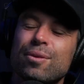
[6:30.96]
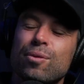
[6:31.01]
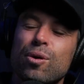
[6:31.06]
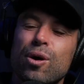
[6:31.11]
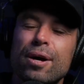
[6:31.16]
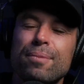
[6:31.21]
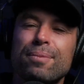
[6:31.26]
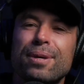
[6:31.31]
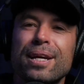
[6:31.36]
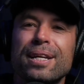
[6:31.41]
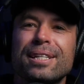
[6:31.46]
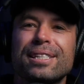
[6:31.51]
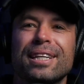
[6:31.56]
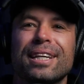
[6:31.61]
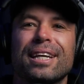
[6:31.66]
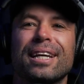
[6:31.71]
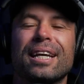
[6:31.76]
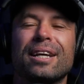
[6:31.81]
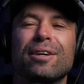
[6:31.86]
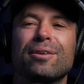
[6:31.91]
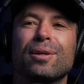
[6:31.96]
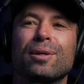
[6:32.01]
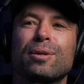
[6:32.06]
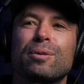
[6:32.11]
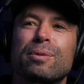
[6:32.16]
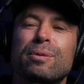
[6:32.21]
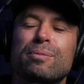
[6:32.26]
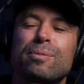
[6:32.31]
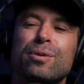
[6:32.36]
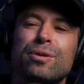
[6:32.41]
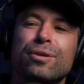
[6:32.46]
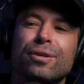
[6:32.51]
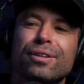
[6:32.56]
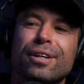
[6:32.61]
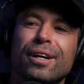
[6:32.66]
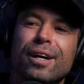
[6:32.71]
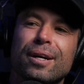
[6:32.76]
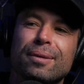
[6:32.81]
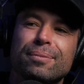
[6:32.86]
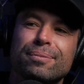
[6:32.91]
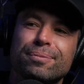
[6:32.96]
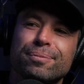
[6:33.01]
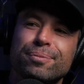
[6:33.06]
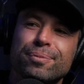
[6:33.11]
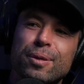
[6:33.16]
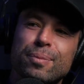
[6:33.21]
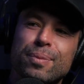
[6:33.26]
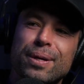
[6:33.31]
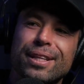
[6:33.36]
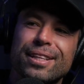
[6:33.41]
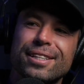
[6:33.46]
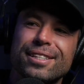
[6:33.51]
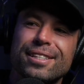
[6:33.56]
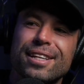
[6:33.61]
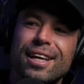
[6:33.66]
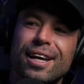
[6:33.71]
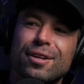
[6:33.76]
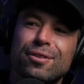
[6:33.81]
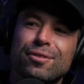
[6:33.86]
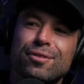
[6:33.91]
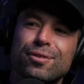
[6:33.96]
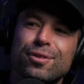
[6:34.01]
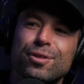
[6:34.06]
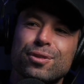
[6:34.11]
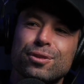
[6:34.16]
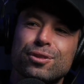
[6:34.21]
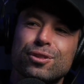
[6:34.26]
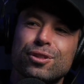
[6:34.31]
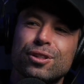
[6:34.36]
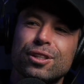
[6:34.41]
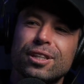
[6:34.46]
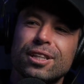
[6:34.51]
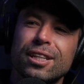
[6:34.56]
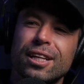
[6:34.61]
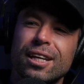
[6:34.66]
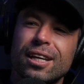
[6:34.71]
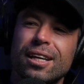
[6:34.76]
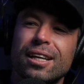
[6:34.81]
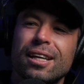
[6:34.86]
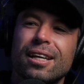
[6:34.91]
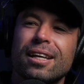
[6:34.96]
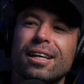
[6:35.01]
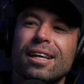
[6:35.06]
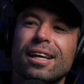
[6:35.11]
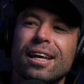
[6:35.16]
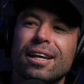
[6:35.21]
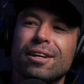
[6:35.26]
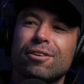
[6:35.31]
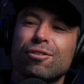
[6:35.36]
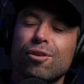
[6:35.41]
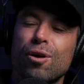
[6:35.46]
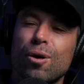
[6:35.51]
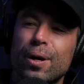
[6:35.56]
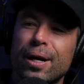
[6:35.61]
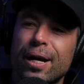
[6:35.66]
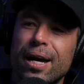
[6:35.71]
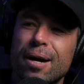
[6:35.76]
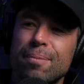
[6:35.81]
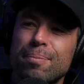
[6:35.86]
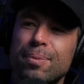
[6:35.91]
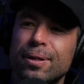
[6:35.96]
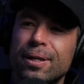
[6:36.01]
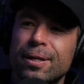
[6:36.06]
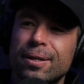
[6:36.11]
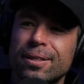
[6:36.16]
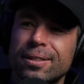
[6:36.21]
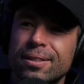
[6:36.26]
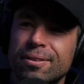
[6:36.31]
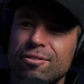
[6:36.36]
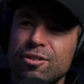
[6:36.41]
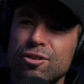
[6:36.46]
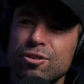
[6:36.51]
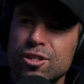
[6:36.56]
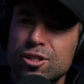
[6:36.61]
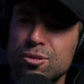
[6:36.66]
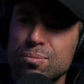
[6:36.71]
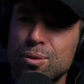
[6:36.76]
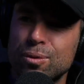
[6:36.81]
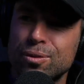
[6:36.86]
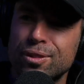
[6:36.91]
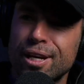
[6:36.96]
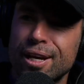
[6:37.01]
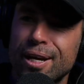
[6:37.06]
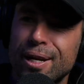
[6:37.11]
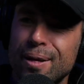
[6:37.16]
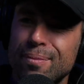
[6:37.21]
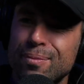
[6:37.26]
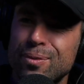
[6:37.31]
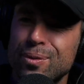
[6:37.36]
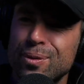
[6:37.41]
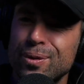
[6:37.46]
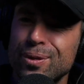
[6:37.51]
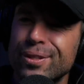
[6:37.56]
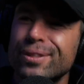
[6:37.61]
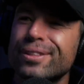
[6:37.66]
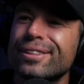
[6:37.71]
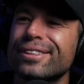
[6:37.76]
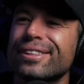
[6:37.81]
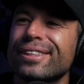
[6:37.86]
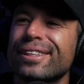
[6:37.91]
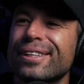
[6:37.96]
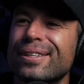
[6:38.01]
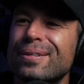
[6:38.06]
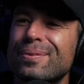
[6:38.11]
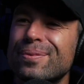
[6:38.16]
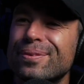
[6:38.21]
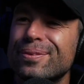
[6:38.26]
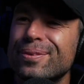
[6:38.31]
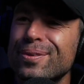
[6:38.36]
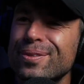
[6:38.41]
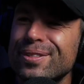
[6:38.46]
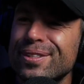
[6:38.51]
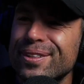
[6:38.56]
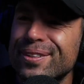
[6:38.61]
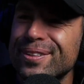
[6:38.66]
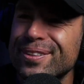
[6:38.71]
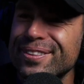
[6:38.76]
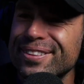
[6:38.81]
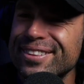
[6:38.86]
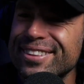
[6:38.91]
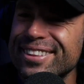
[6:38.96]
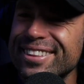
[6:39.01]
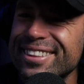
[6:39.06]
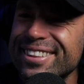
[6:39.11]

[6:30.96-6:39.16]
Well, I'm keen to hear a little bit more about the start of your journey and growing up in a very small town up north. What was it called?